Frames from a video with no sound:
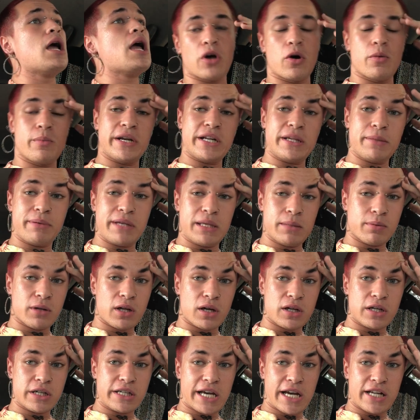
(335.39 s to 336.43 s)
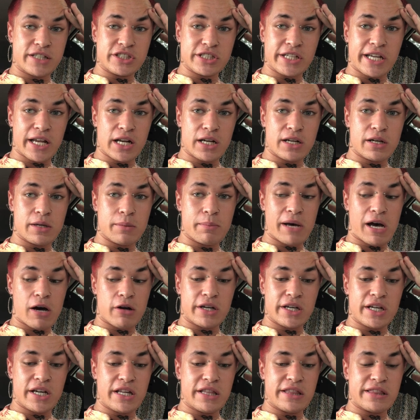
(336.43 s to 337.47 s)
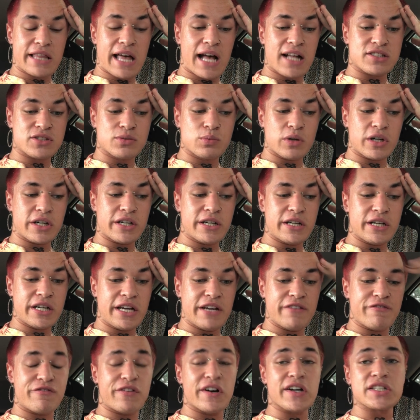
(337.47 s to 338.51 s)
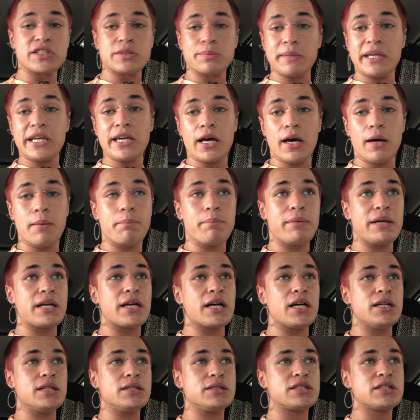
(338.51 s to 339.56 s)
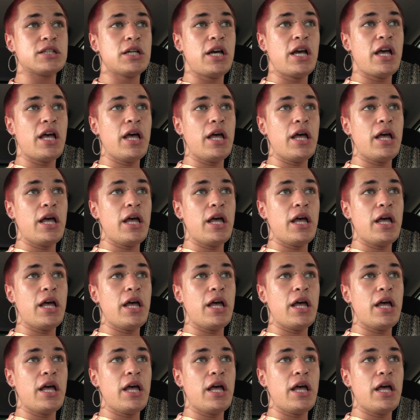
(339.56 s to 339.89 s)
So many people are uneducated about it, and that's where it fucks me up, because